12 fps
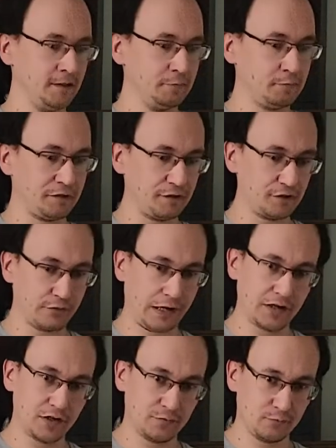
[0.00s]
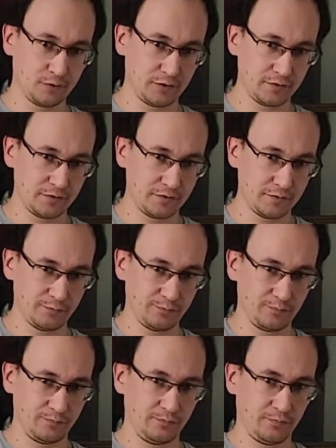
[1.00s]
My first reaction was,
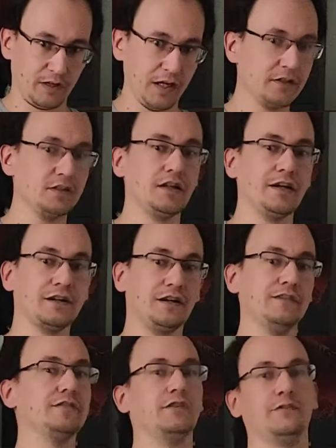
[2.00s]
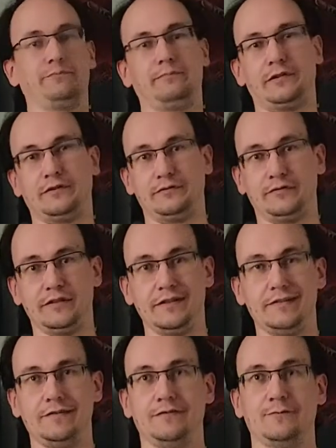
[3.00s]
I can't upload
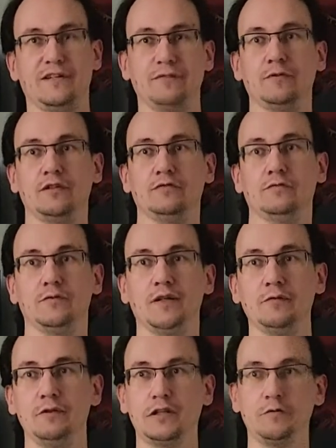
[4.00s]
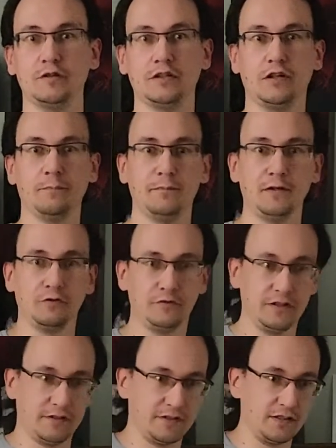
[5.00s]
this. Why would I want to upload
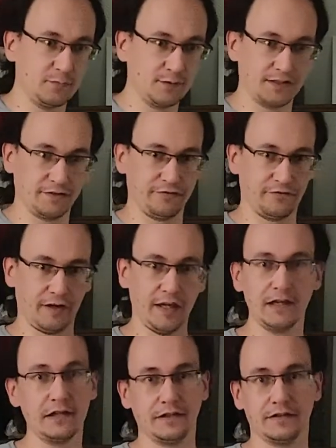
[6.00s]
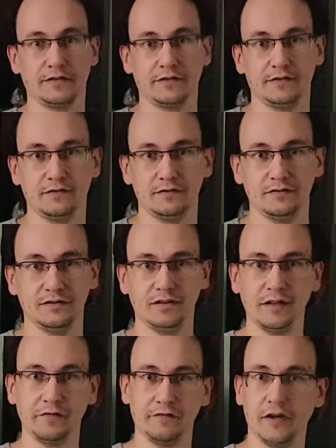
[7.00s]
this? This was a failure.
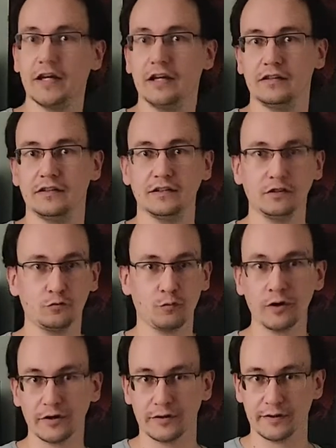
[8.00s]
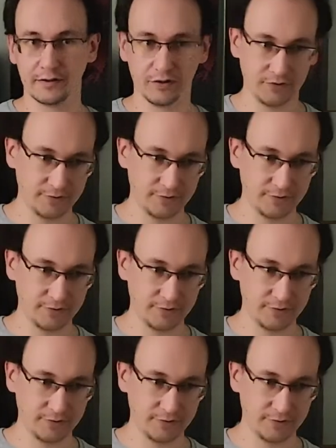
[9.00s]
I failed. It didn't work.